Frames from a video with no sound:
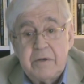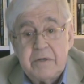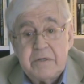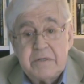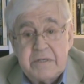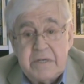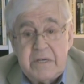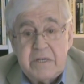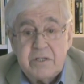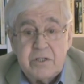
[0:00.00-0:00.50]

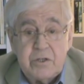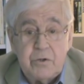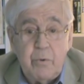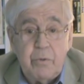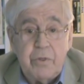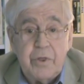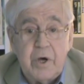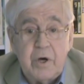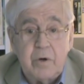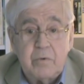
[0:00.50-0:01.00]
since
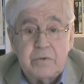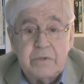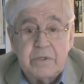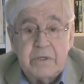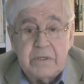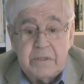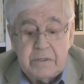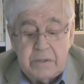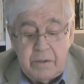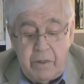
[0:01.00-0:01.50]

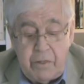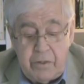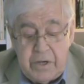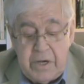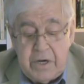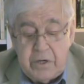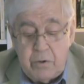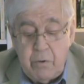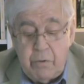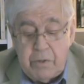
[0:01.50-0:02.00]
2000, the
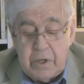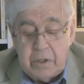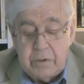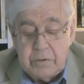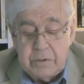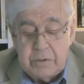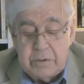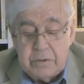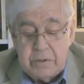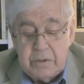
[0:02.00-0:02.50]
year 2000,
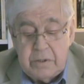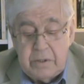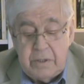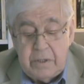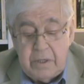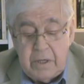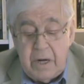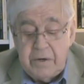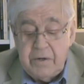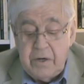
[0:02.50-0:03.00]

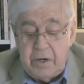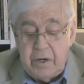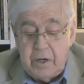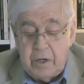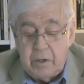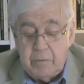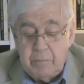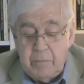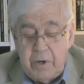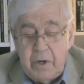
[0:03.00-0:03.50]
until
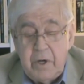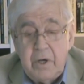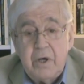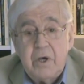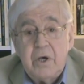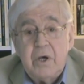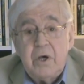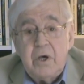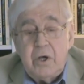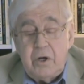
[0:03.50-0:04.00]
now.
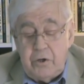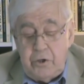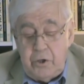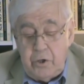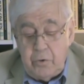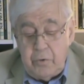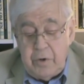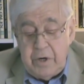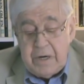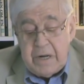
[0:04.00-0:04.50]

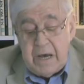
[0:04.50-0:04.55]
During